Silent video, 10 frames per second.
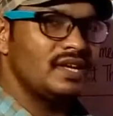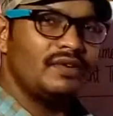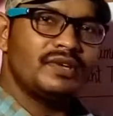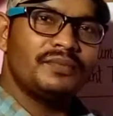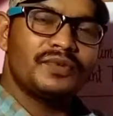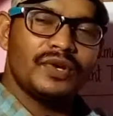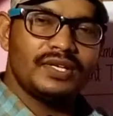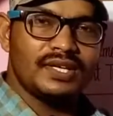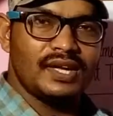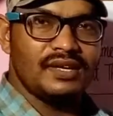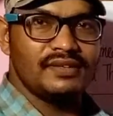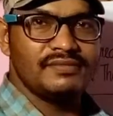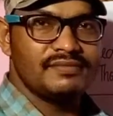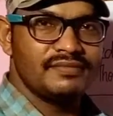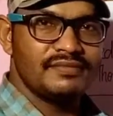out of 29.
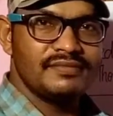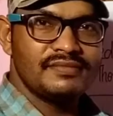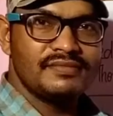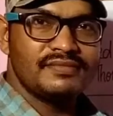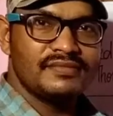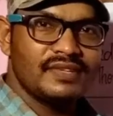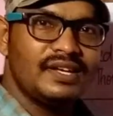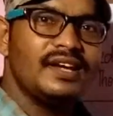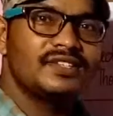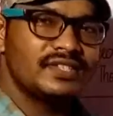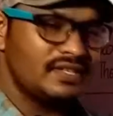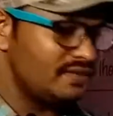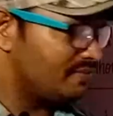Let's see.